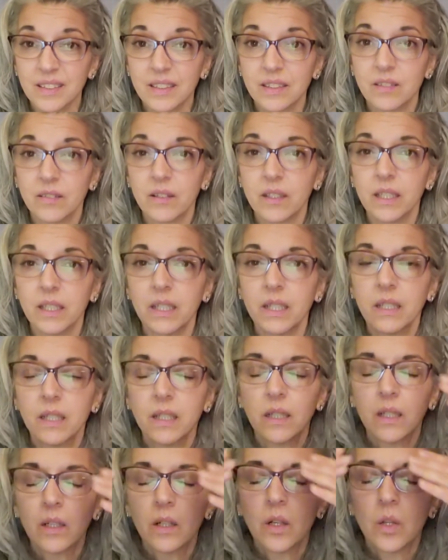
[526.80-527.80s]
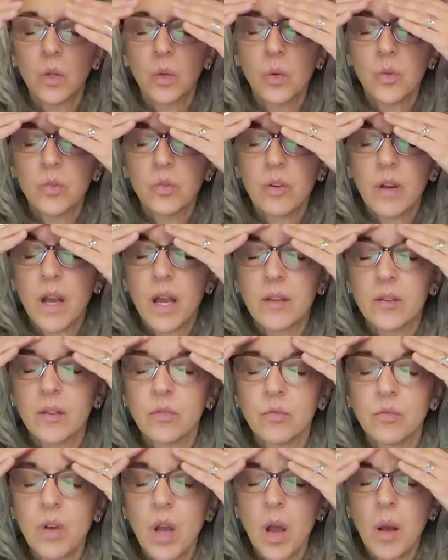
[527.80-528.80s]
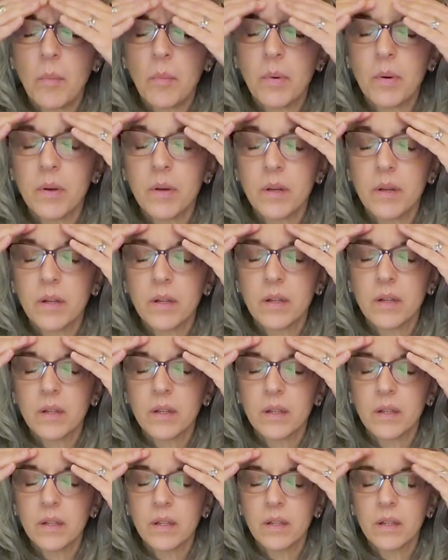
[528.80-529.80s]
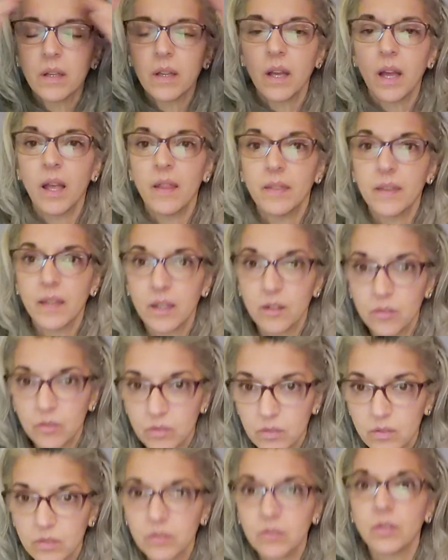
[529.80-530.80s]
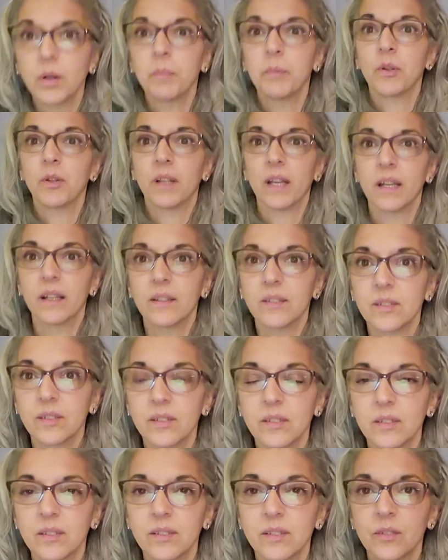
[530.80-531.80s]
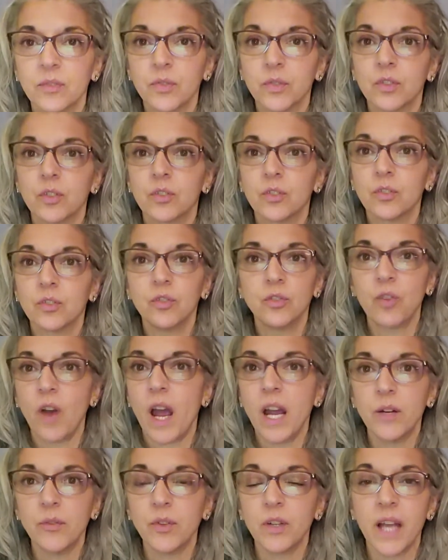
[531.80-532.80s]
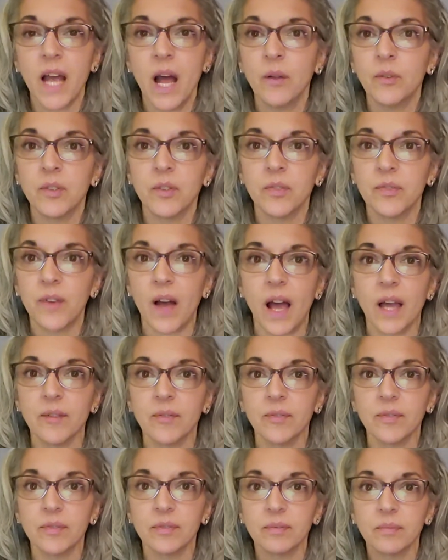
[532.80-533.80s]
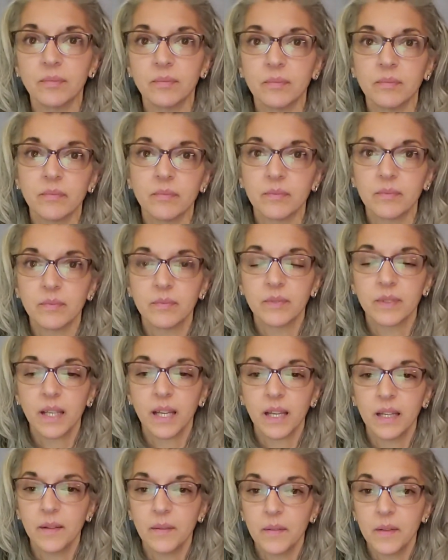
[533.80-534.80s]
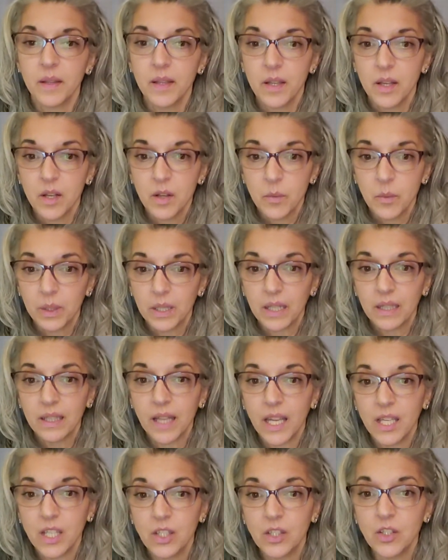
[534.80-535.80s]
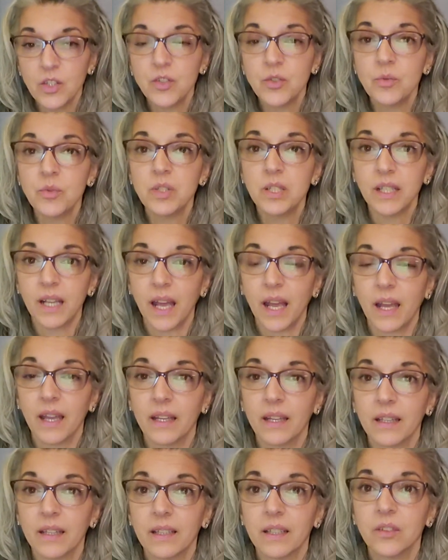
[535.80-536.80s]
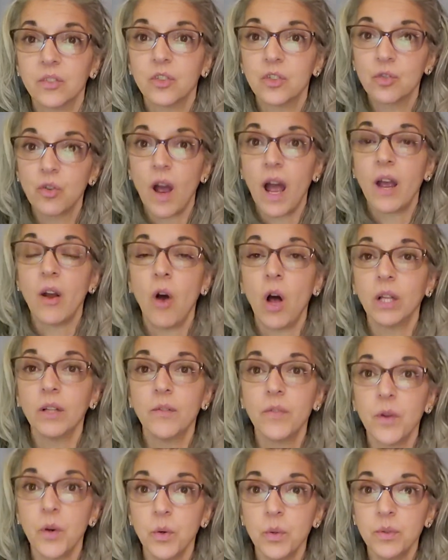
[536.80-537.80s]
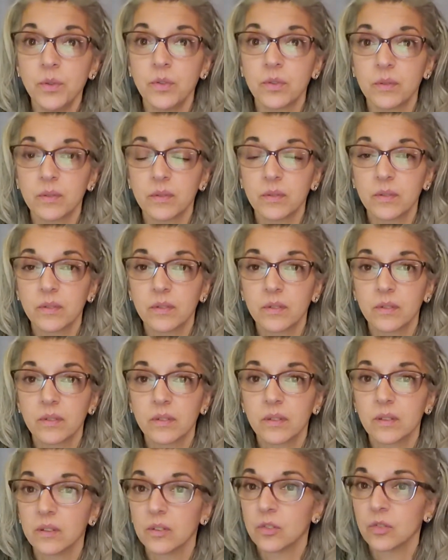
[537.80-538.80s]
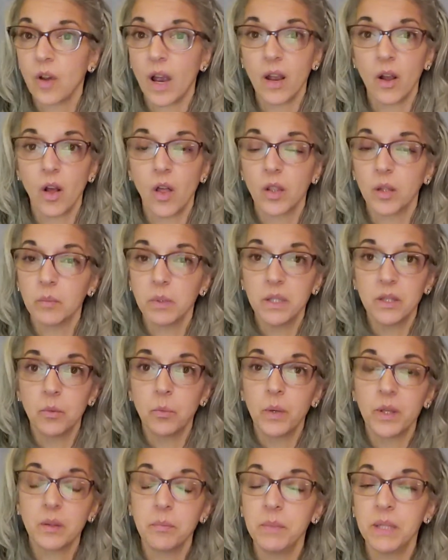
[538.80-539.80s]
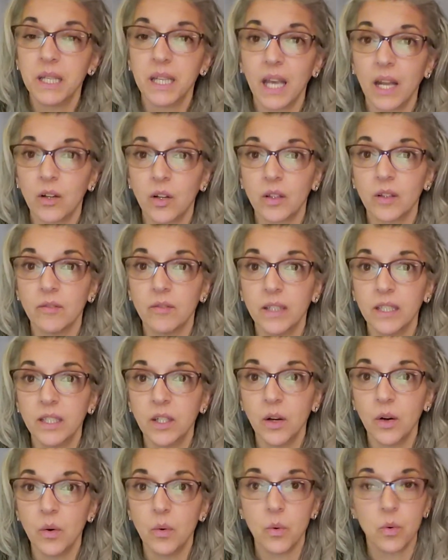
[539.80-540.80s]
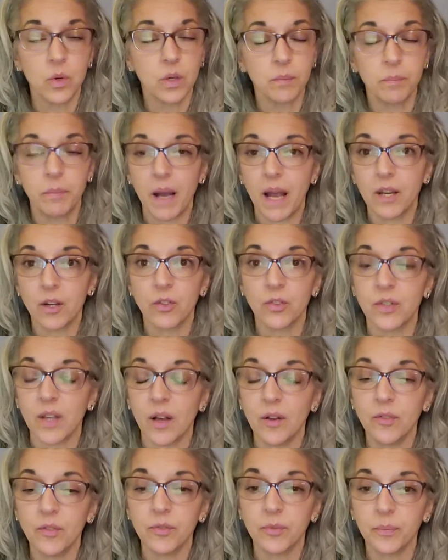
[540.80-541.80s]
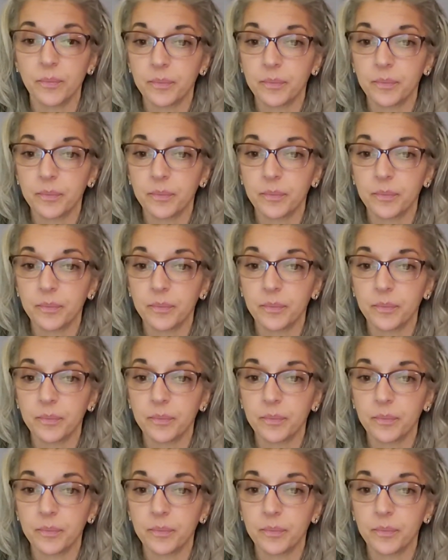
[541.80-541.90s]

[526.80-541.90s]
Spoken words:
right? Close your eyes and rub, and then rub your legs. Try it for counts of 5, okay? What I'd like you to do today is to try all of those. Try all of them either with me again on the video or by yourself,